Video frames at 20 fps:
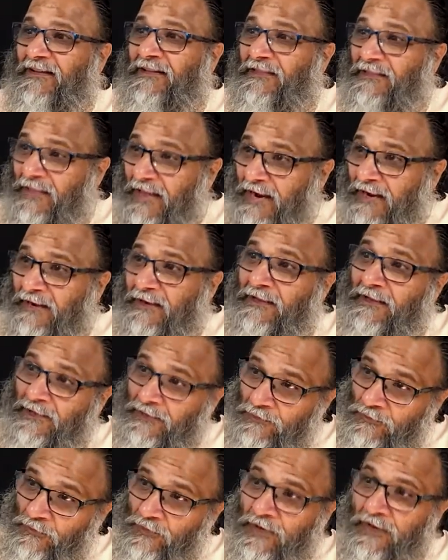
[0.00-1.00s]
in that
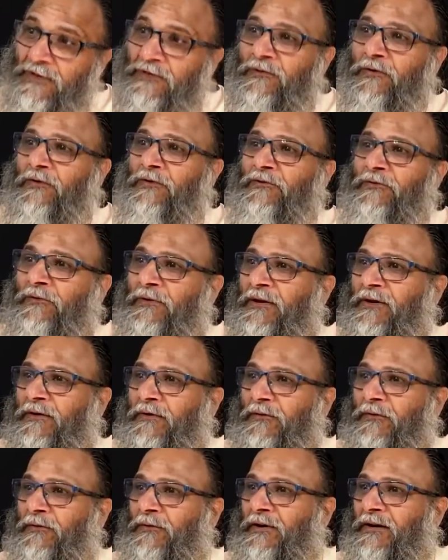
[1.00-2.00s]
Ishvara is also
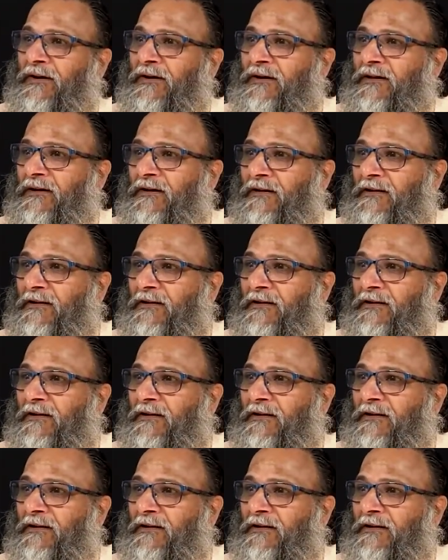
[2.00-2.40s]
included.